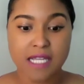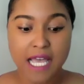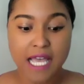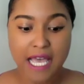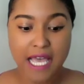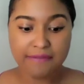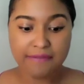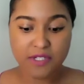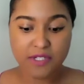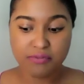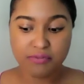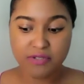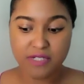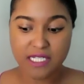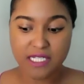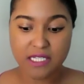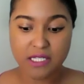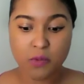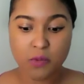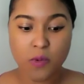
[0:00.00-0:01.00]
I have to put
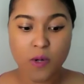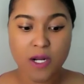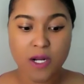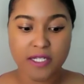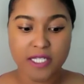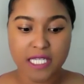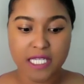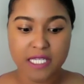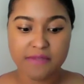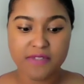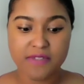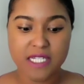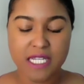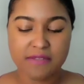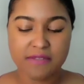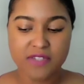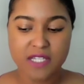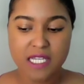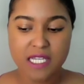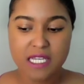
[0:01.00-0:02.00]
in the work, even if